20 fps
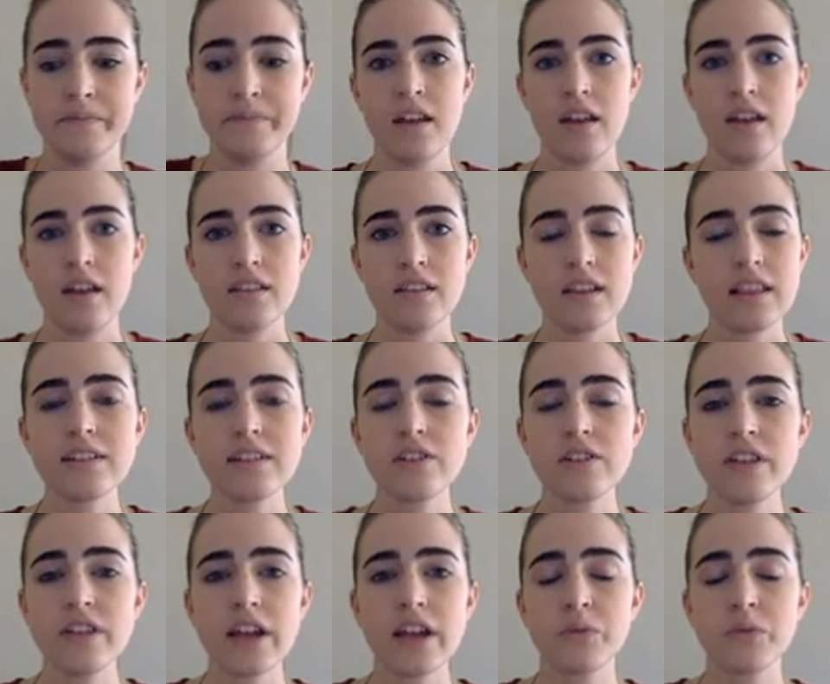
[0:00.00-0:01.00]
The last little
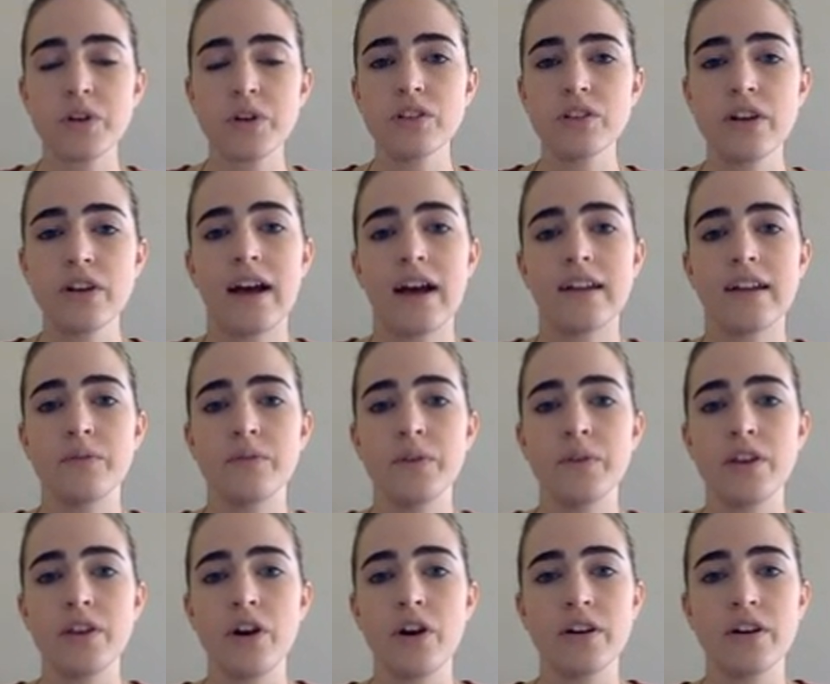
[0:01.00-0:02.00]
thing I want to look at
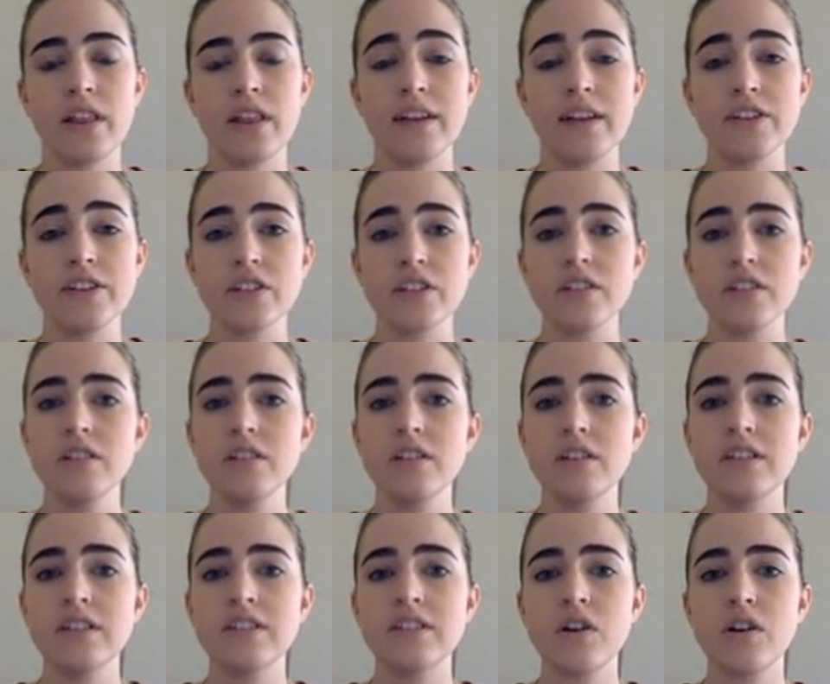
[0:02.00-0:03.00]
with correlation
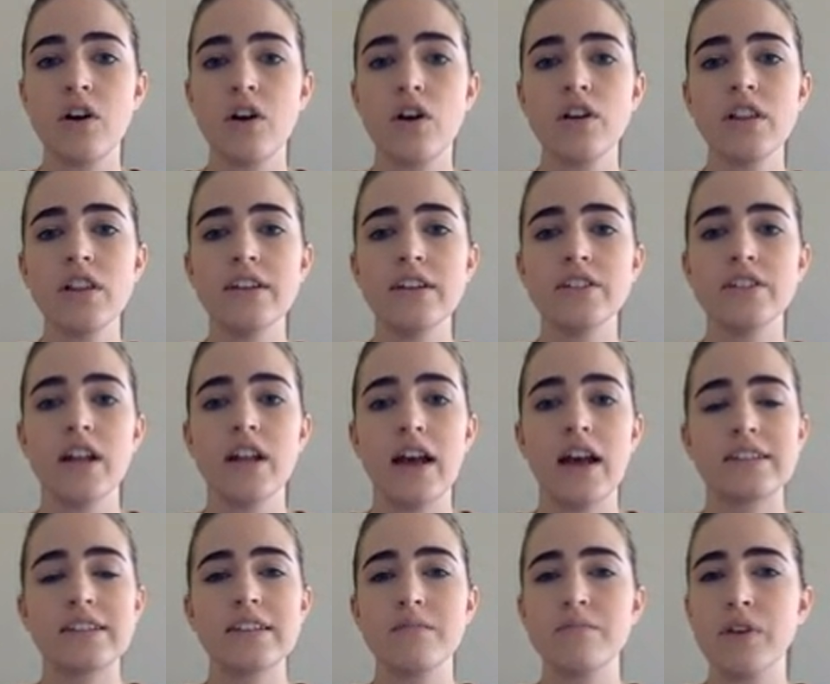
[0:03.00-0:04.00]
is correlation
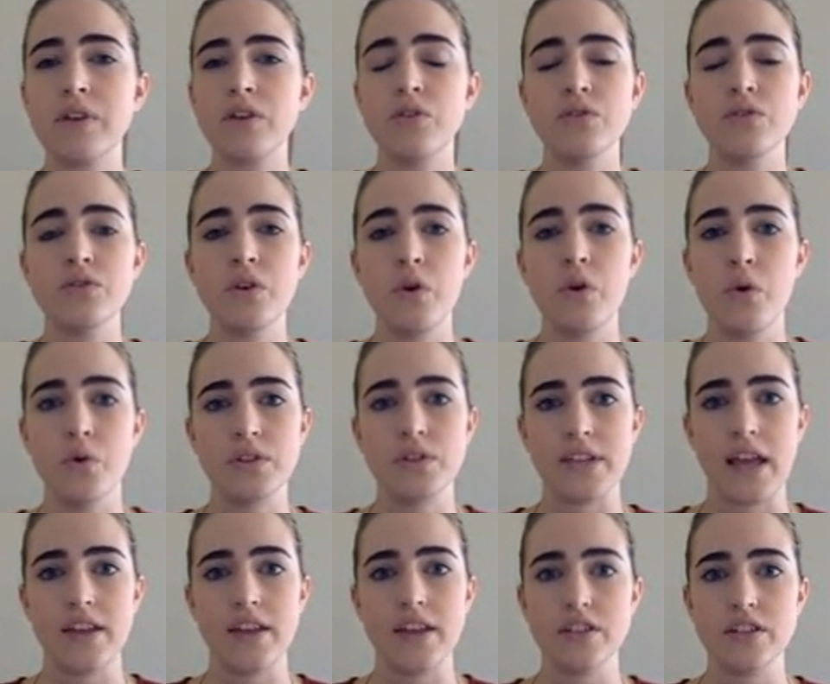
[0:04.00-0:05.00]
and something called
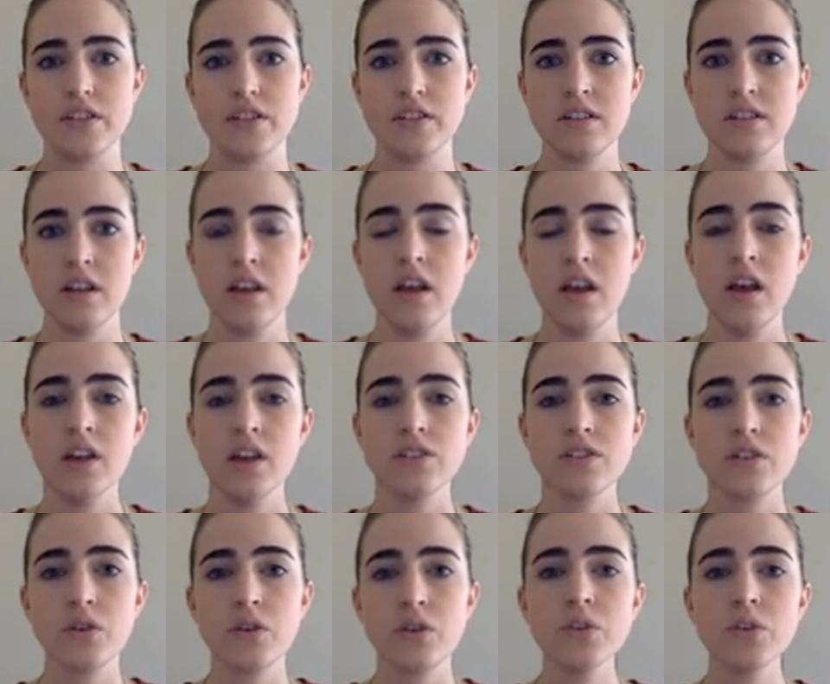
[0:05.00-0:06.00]
causation. So
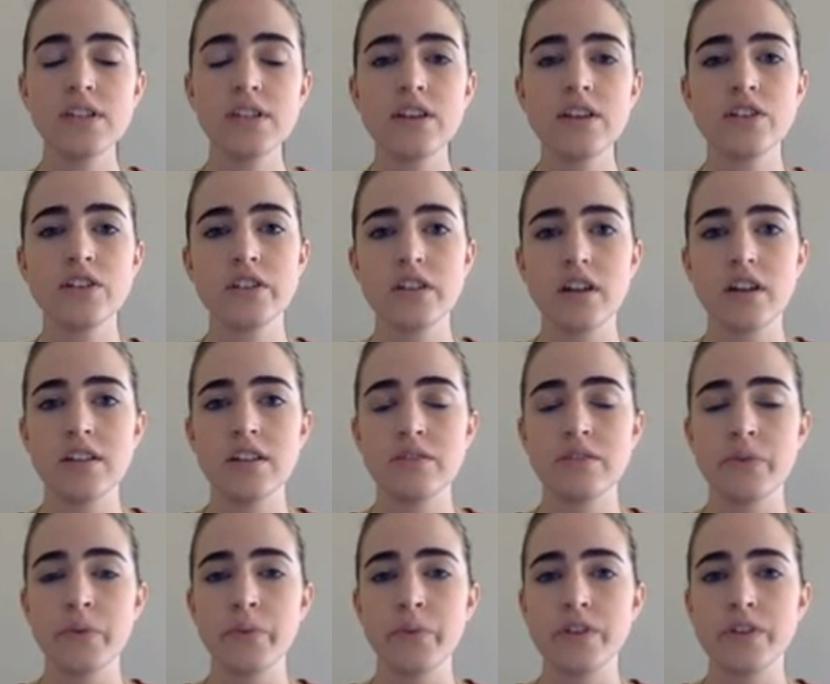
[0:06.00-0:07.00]
causation is
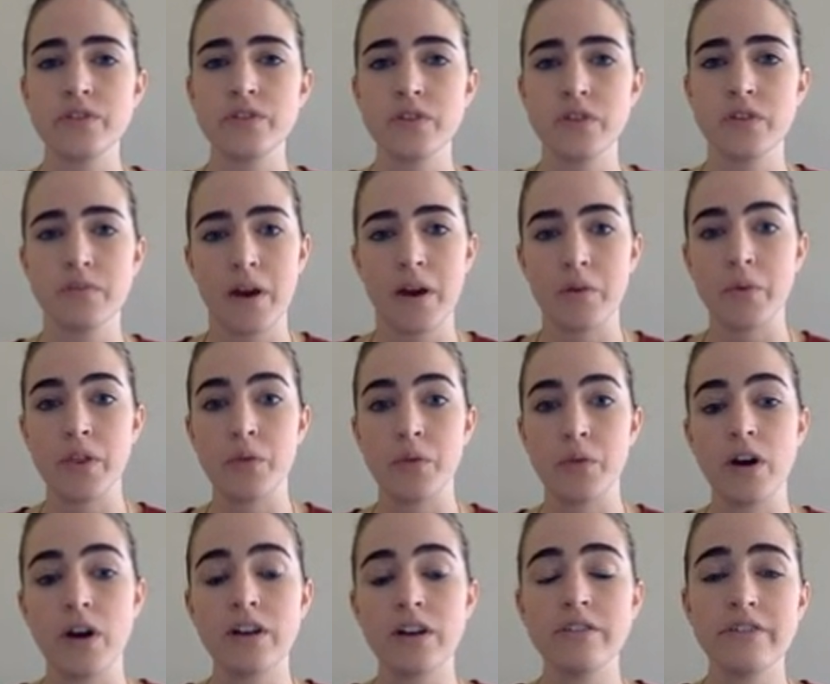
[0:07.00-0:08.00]
when we're talking about whether
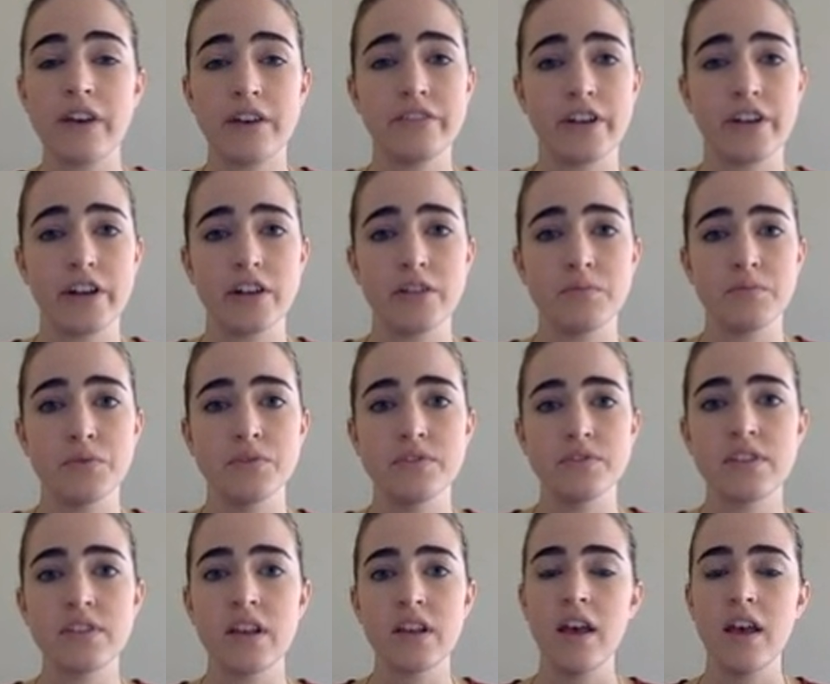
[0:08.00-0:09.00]
one of our
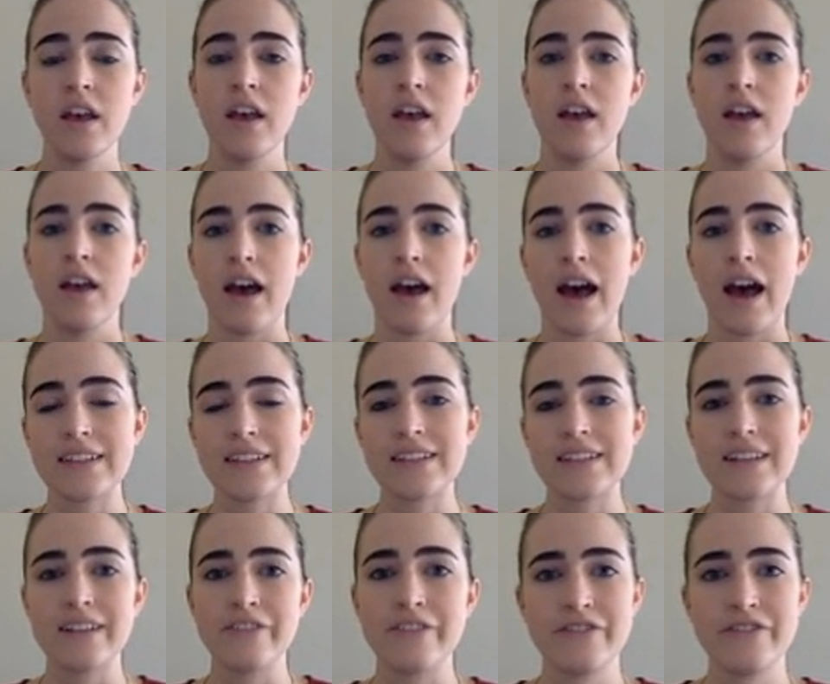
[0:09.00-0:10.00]
variables has
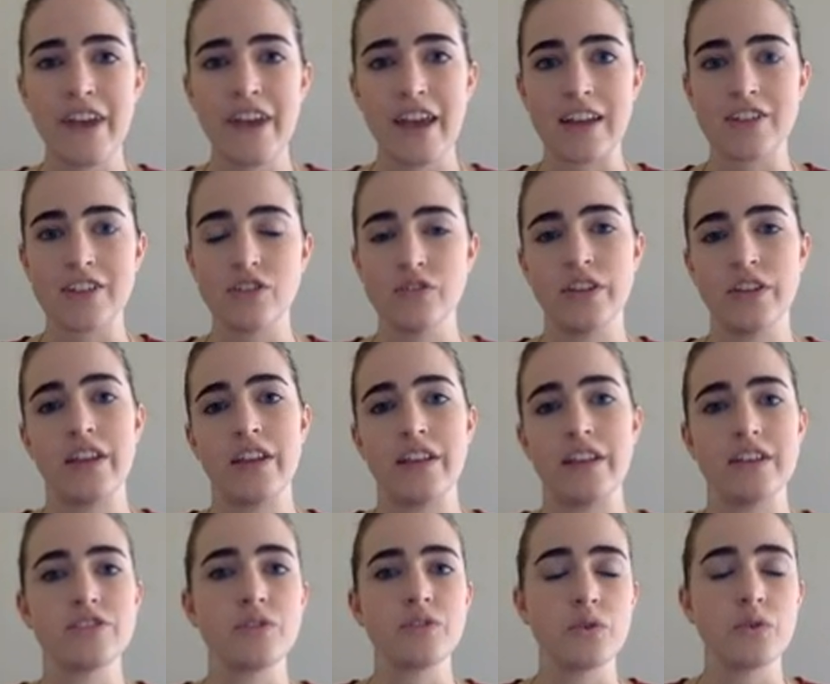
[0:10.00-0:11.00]
an effect on the
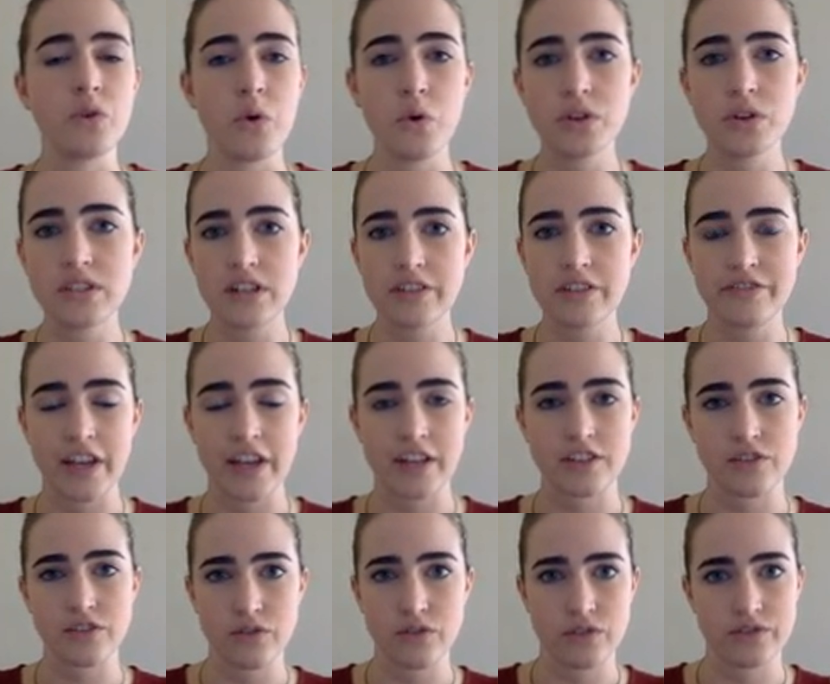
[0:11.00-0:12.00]
other, so a cause and effect
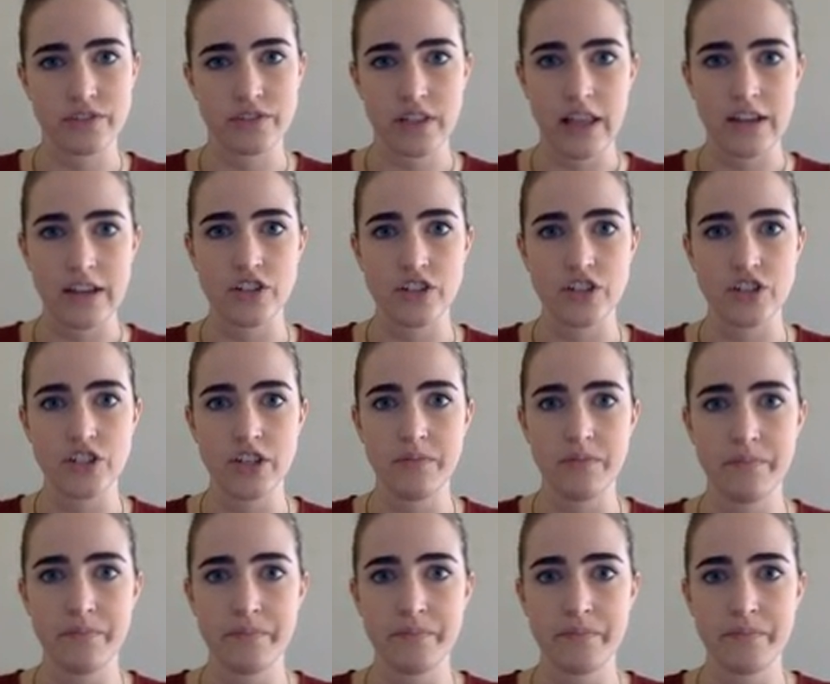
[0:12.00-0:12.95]
sort of relationship.